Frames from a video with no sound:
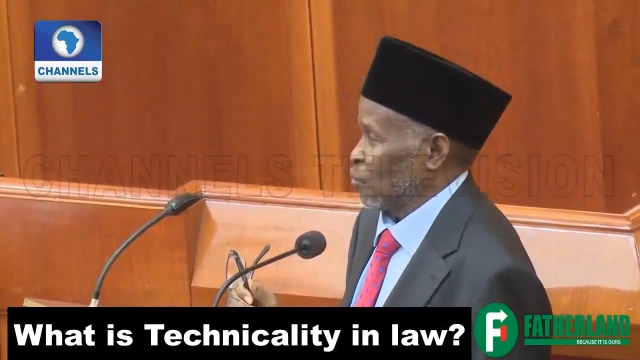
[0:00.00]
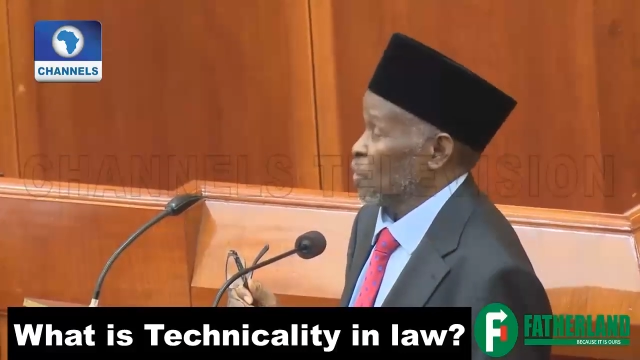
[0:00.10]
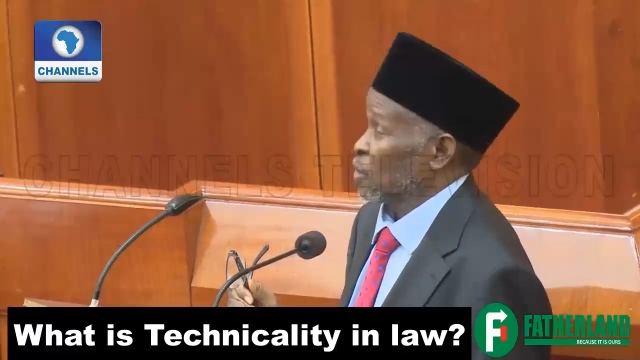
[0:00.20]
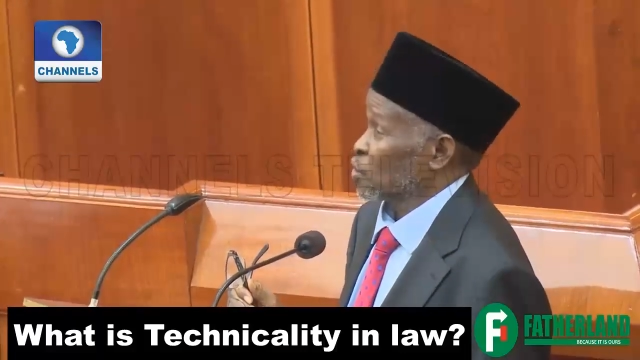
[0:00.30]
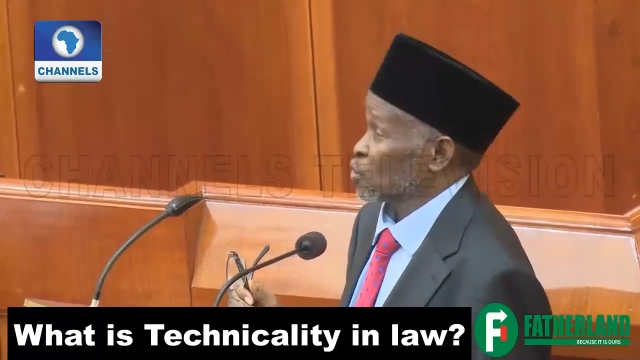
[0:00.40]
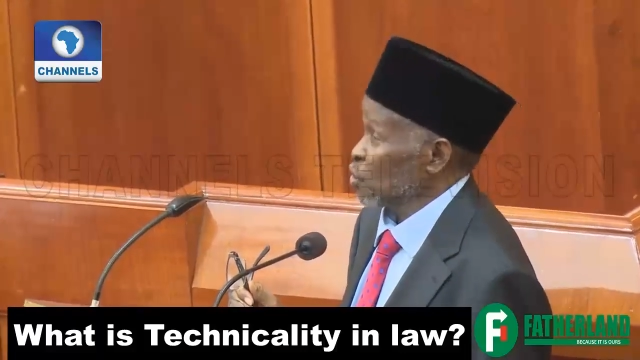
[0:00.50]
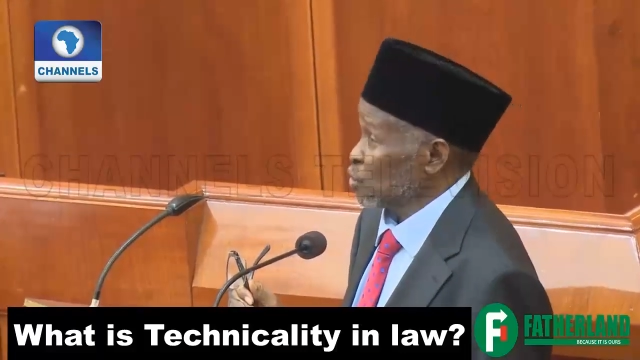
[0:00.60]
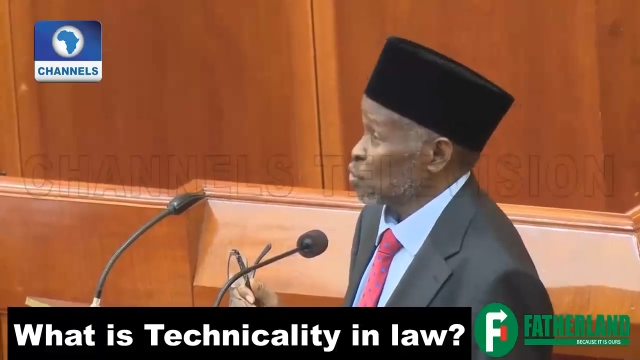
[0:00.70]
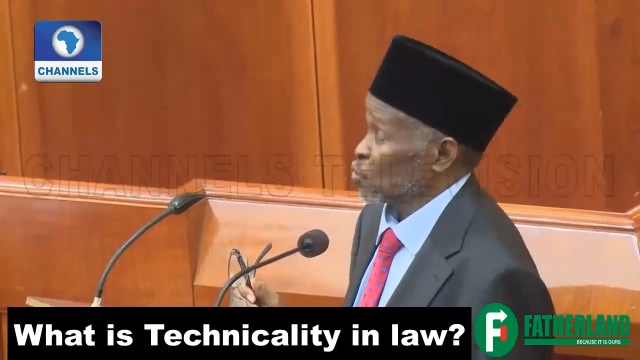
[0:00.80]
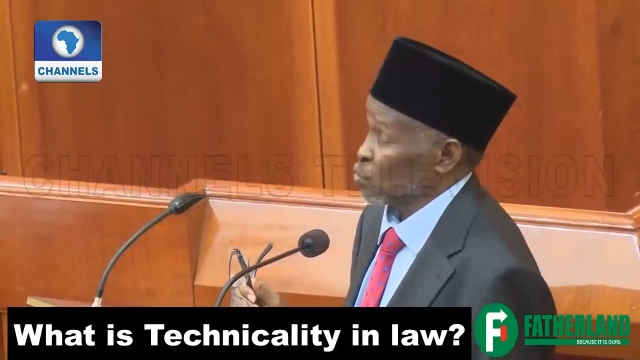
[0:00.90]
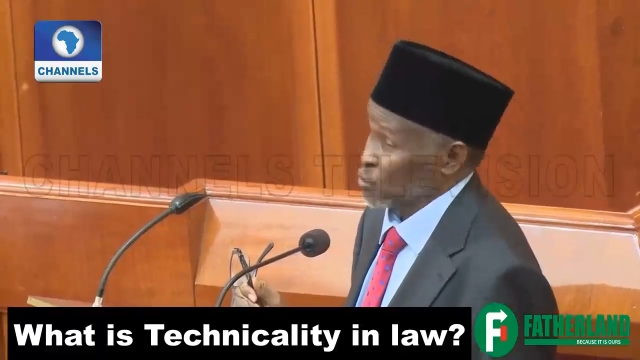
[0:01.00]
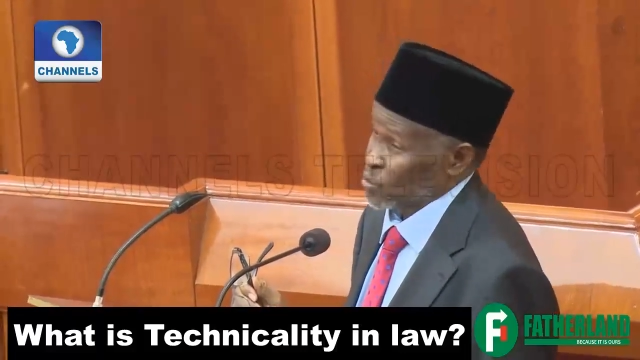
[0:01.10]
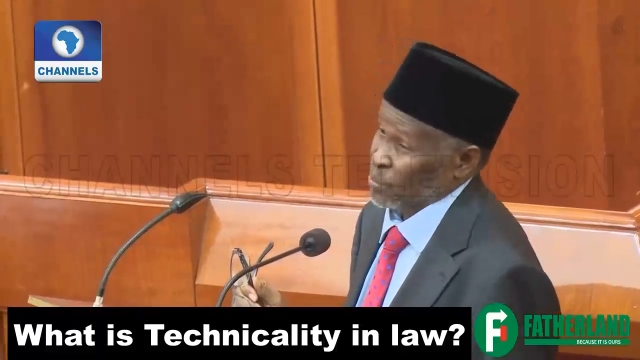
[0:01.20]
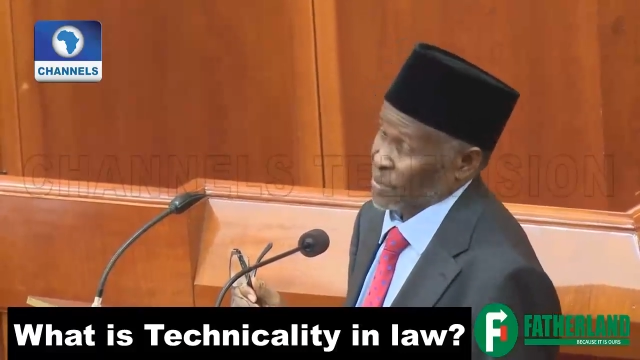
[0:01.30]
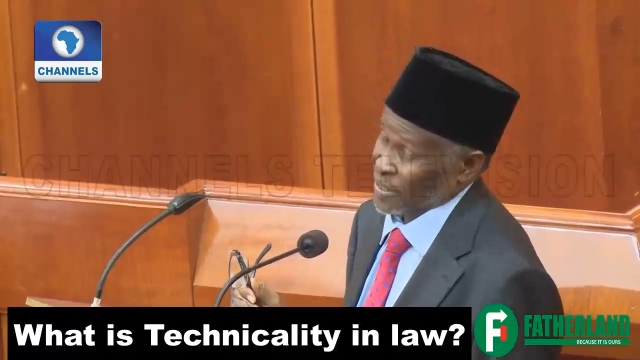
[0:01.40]
We resort to
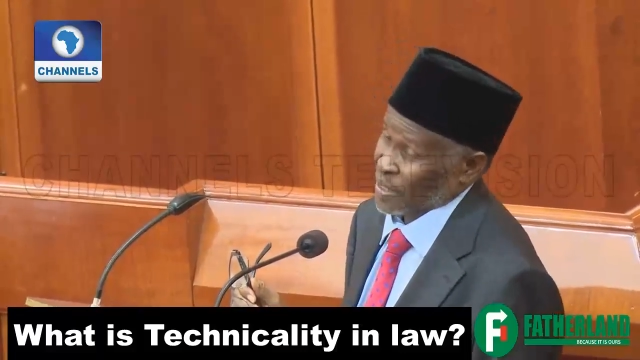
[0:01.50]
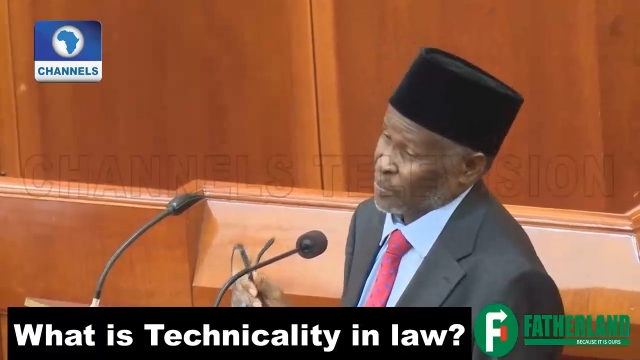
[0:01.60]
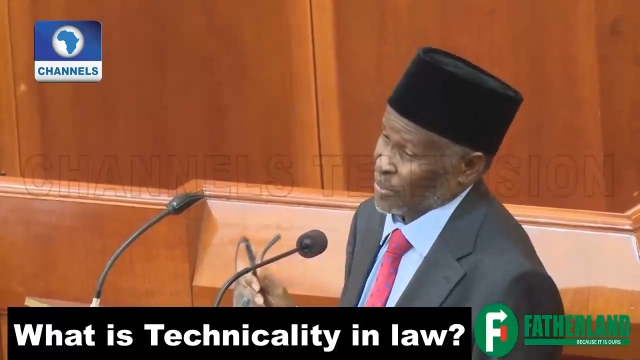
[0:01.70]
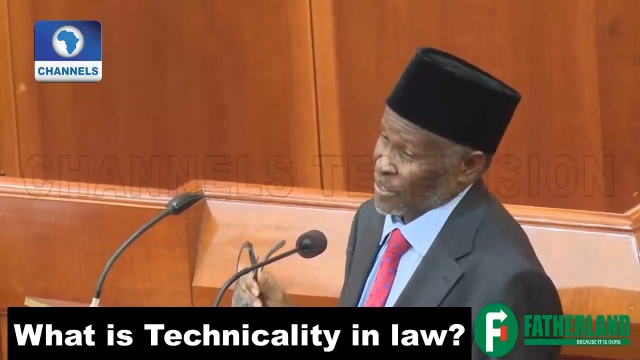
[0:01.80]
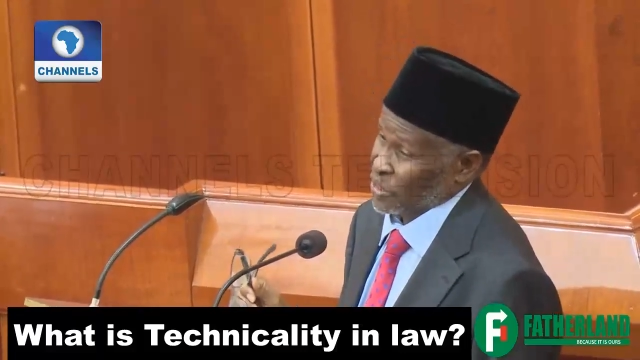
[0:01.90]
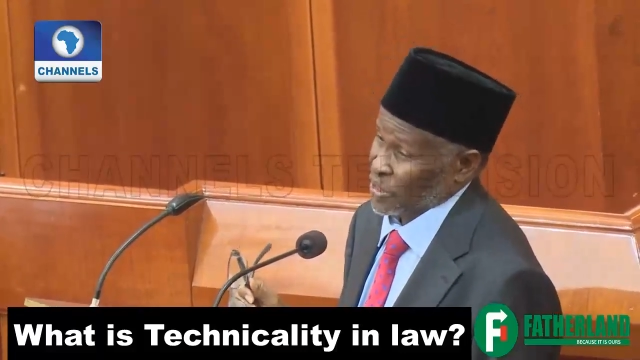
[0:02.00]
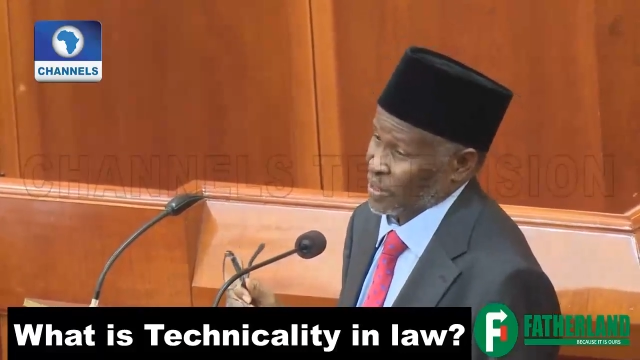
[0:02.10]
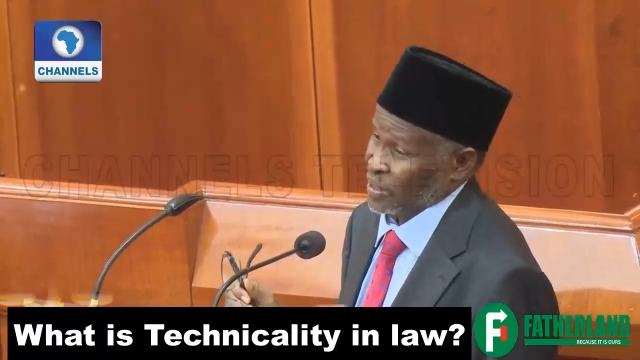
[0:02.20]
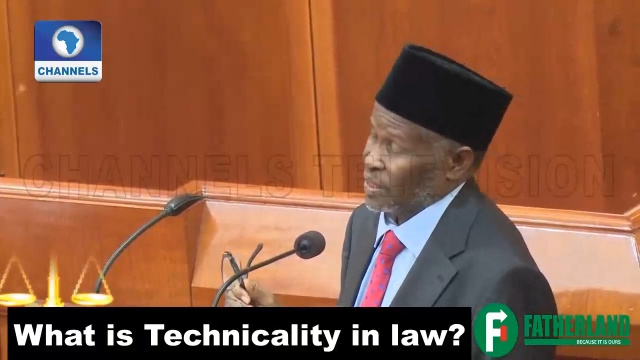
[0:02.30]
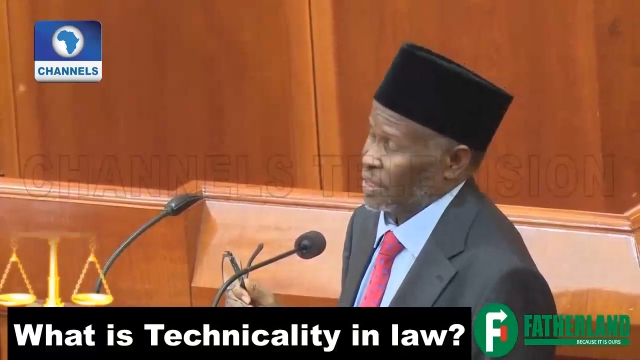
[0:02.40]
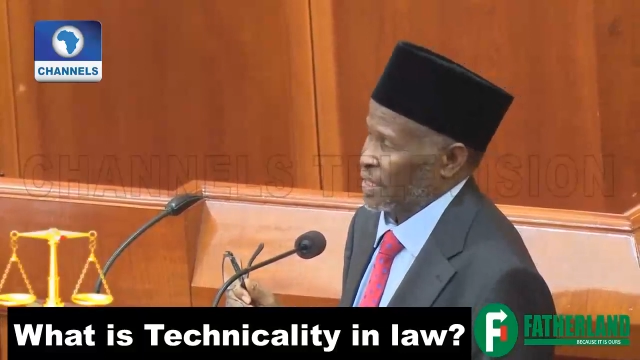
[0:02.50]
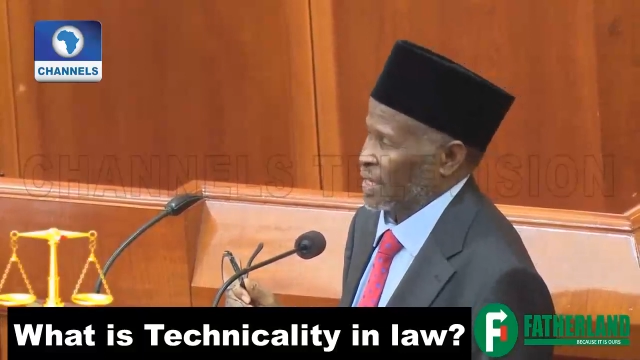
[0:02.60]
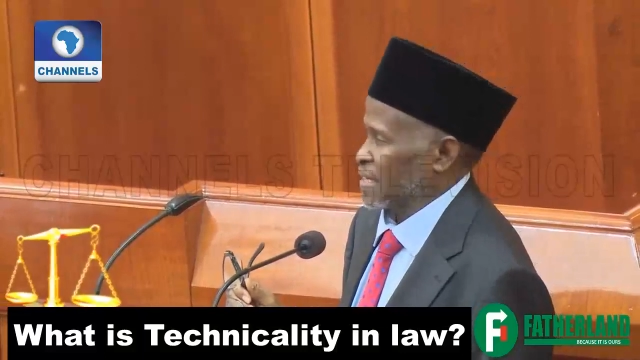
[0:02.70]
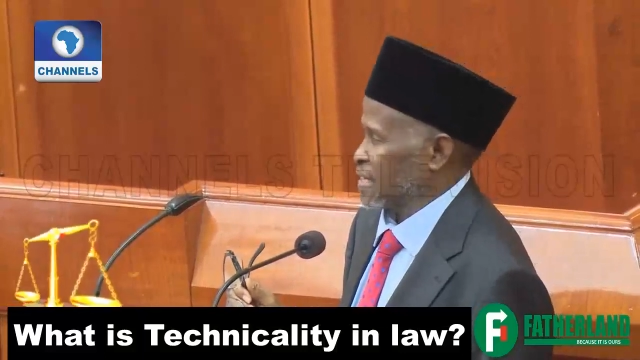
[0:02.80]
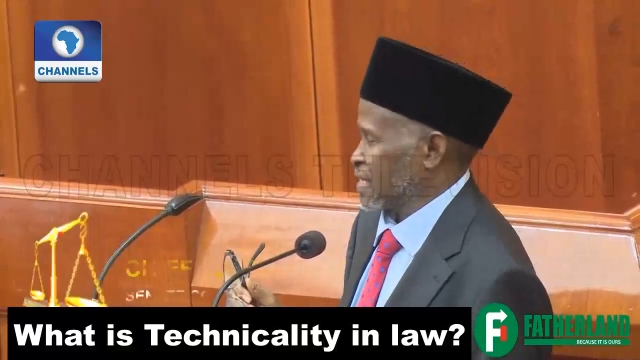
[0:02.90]
rules of interpretation.
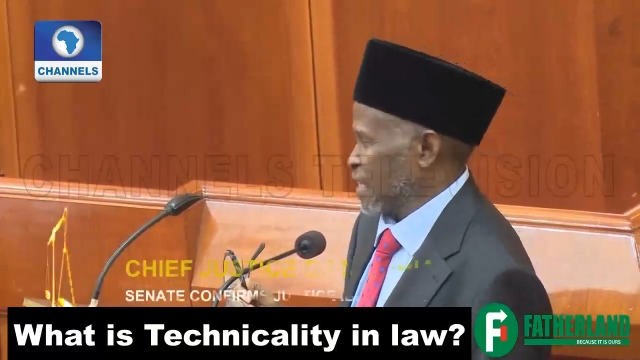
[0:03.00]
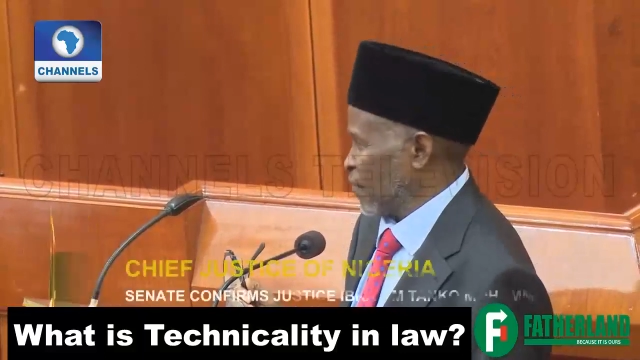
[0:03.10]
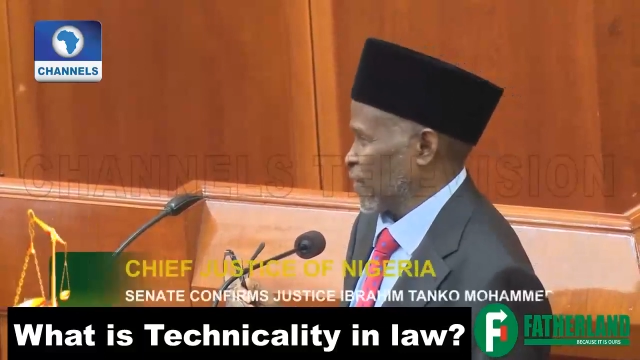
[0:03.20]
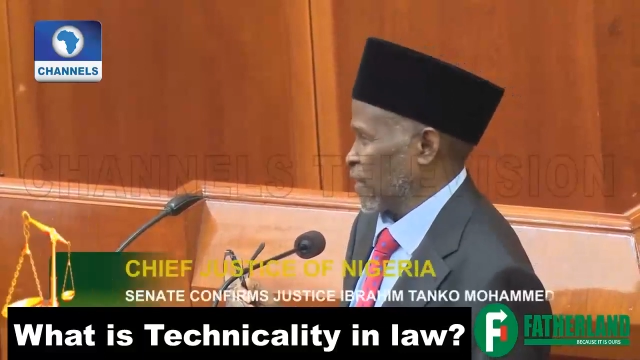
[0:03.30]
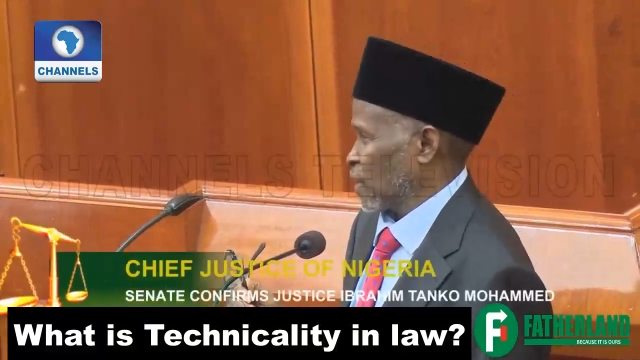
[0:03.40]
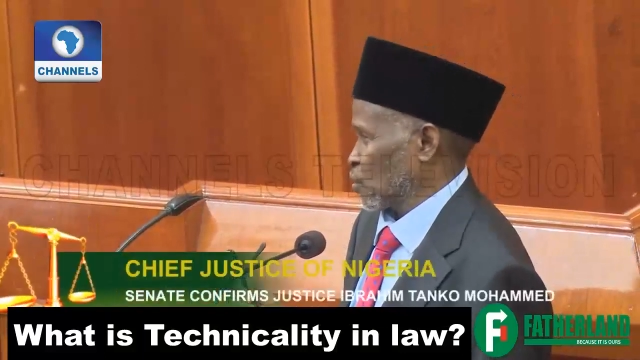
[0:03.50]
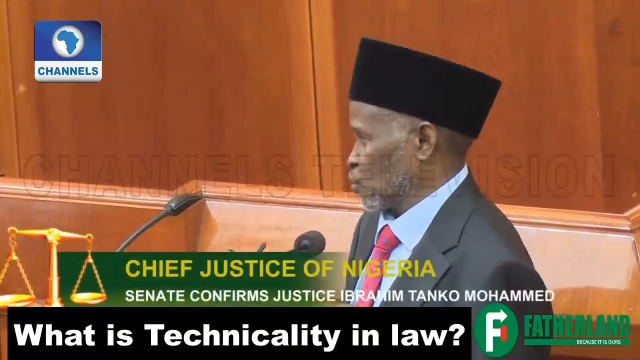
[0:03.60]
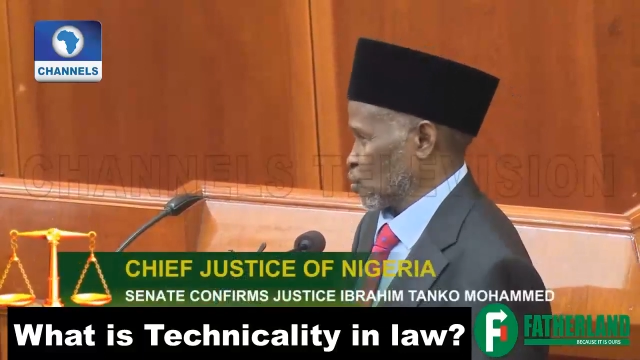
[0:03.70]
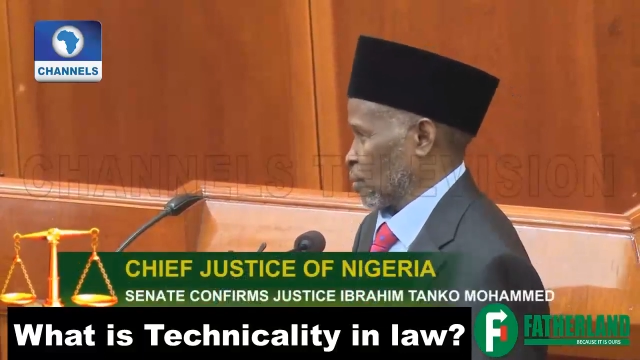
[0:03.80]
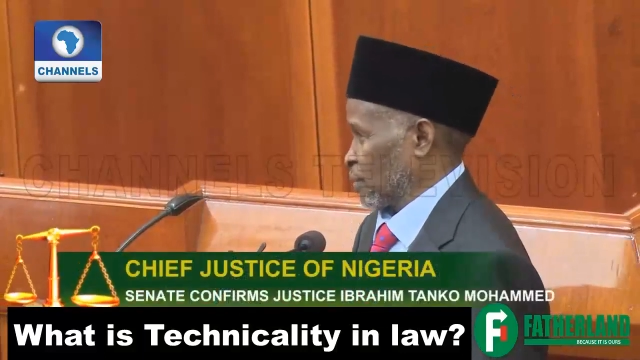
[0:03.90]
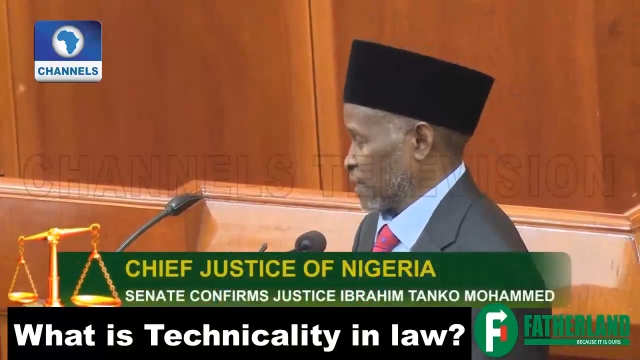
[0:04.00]
There are several rules of